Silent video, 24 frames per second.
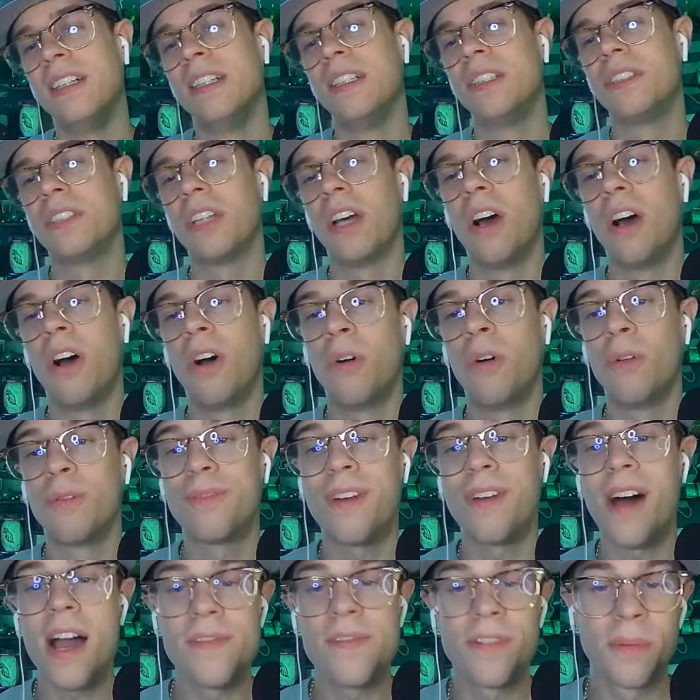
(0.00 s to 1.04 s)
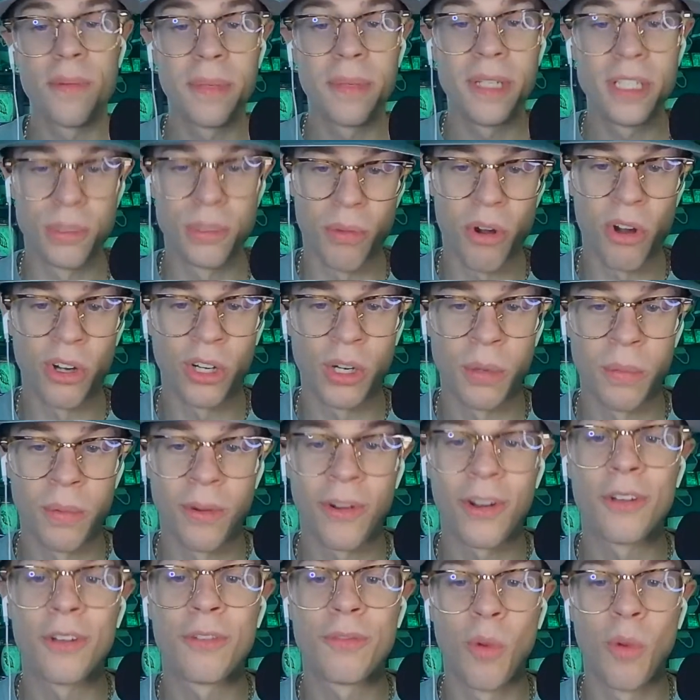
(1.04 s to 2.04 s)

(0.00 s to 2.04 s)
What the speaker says: So 5 for me, DeMarco Murray.